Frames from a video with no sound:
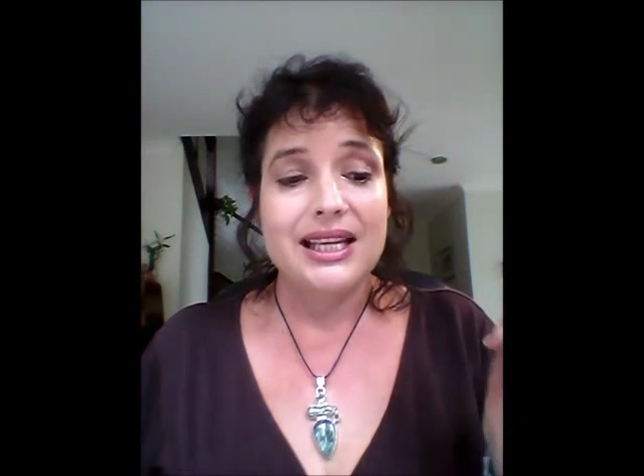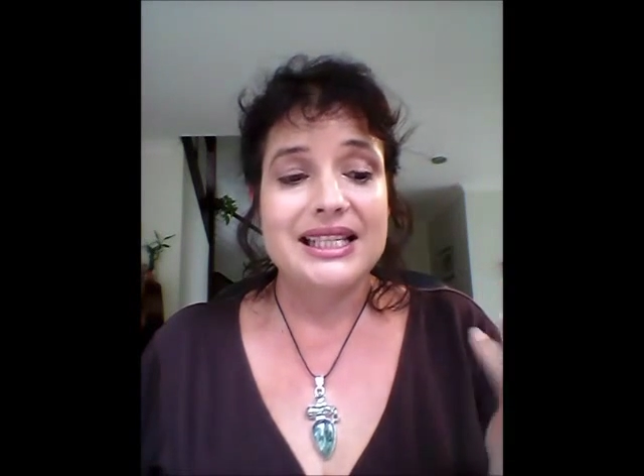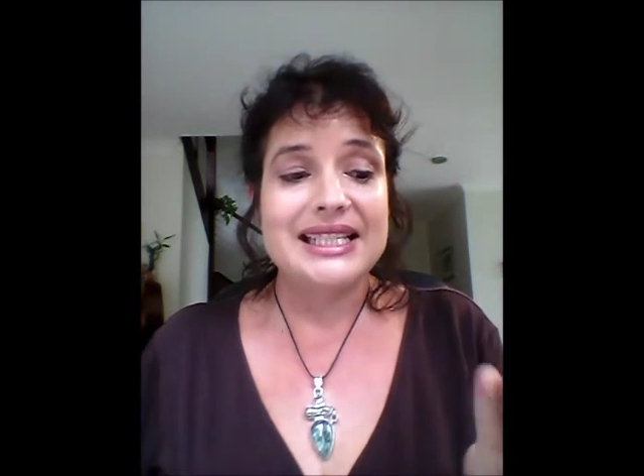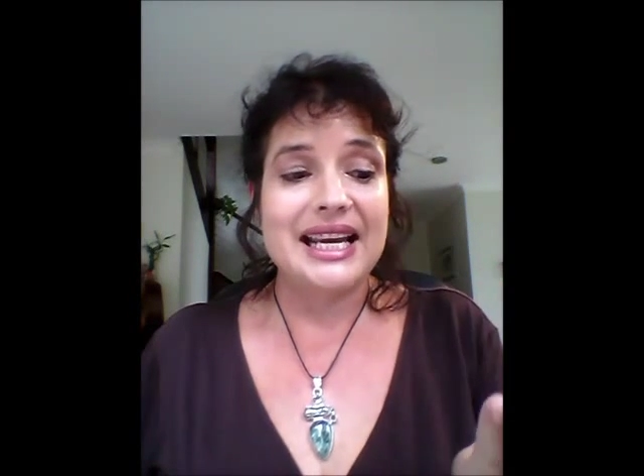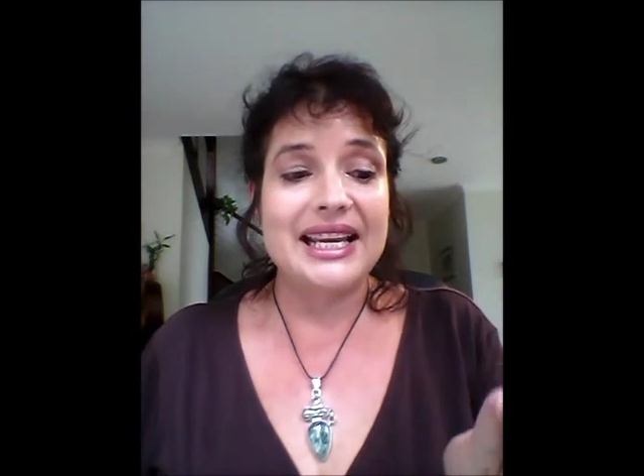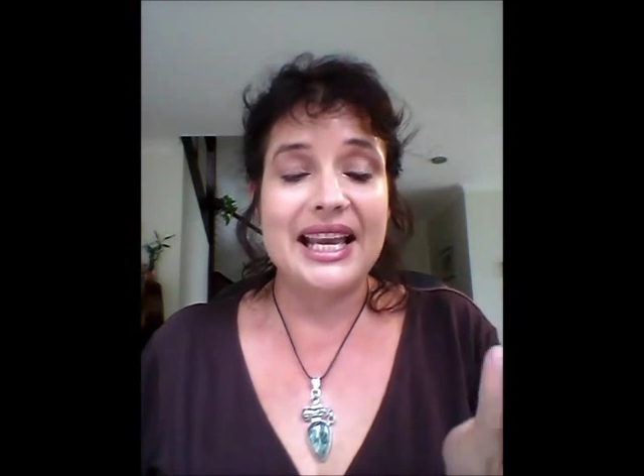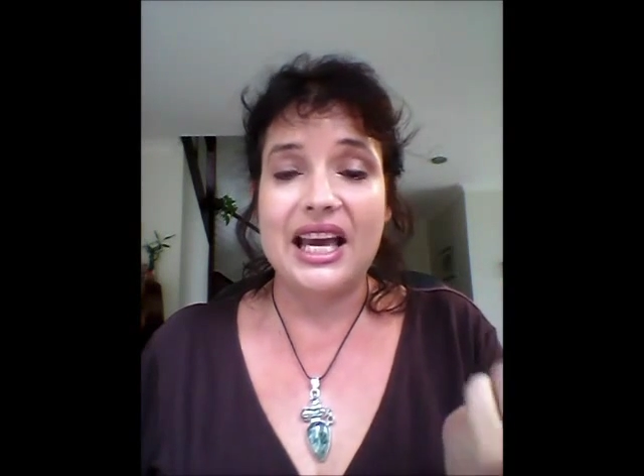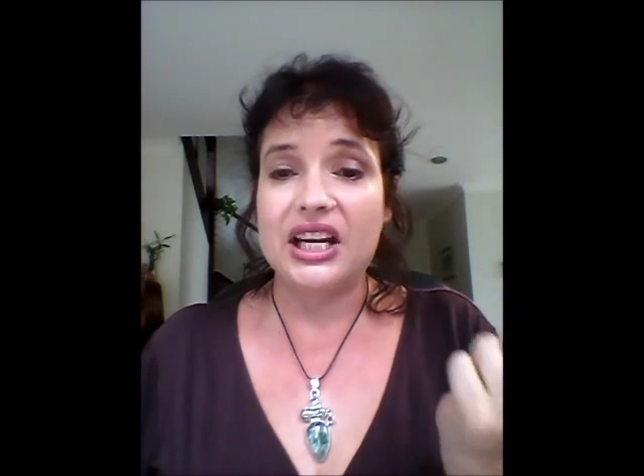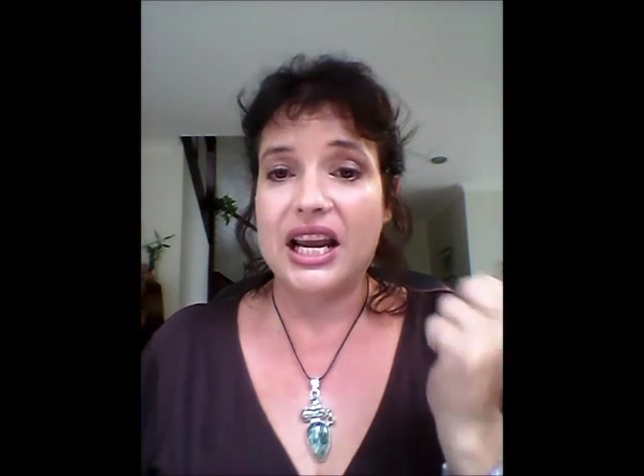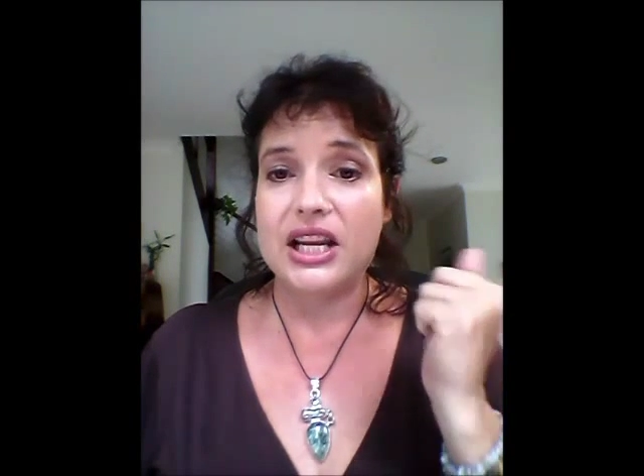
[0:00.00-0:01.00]
to take
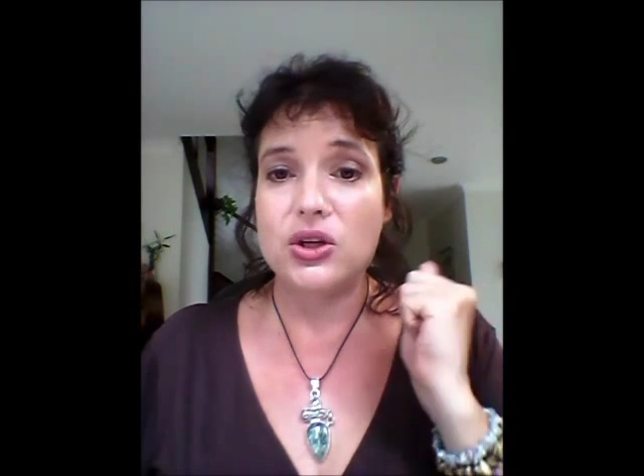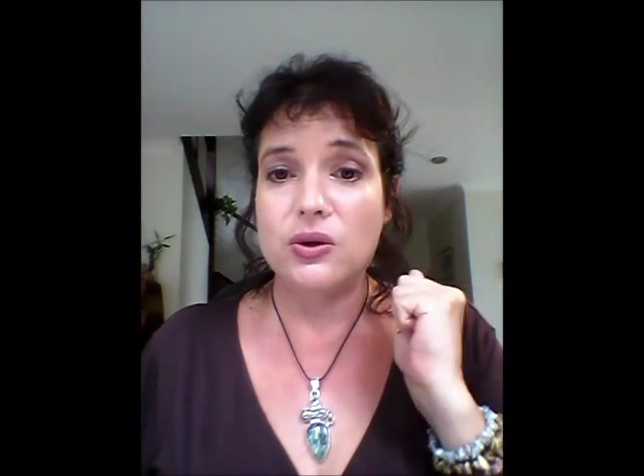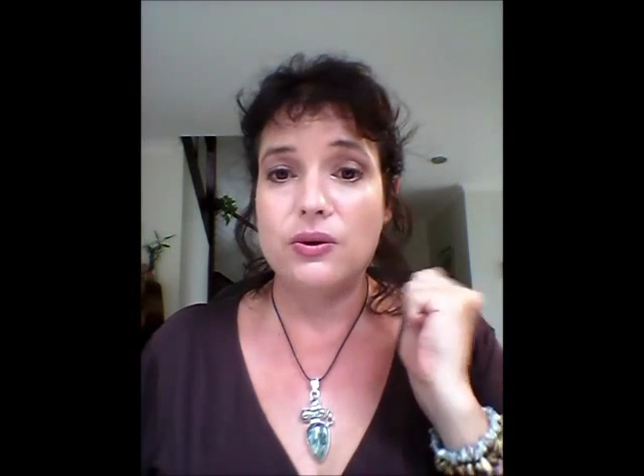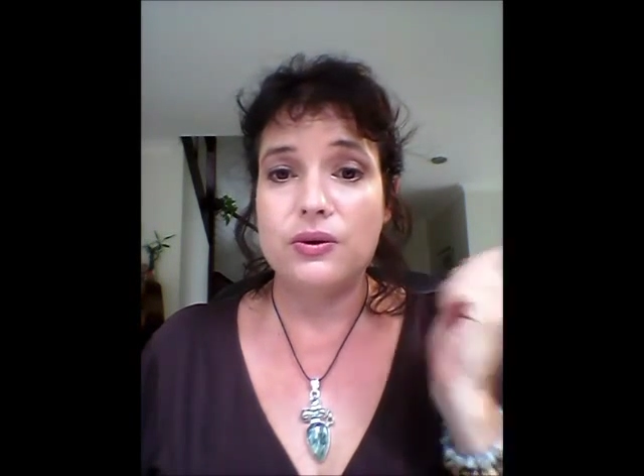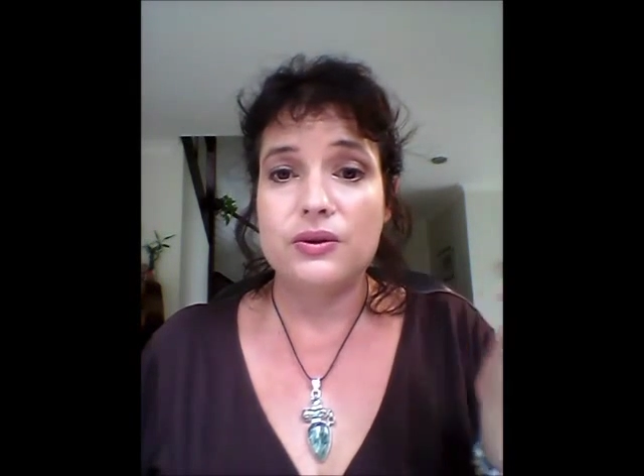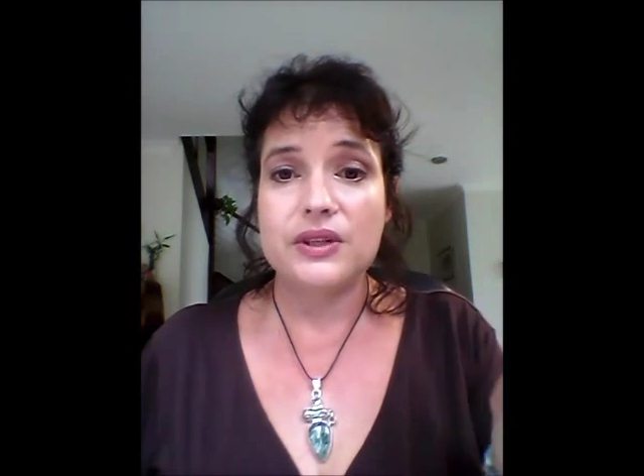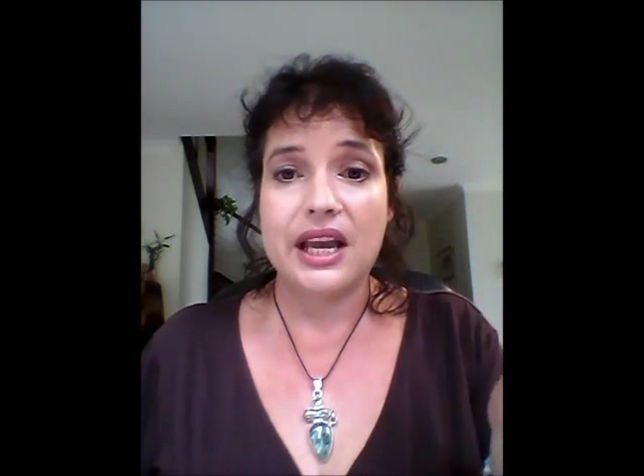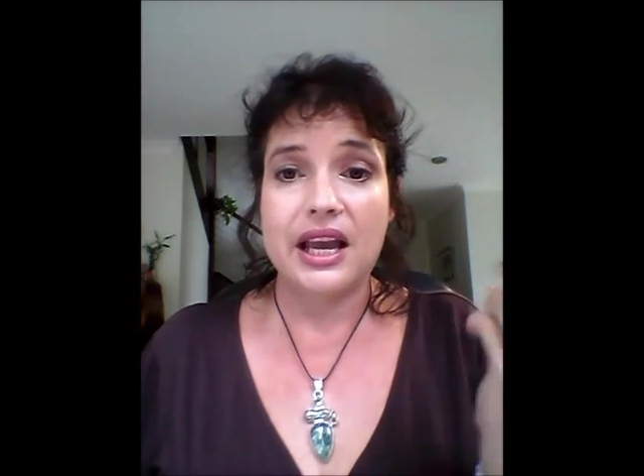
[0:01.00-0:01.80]
out and use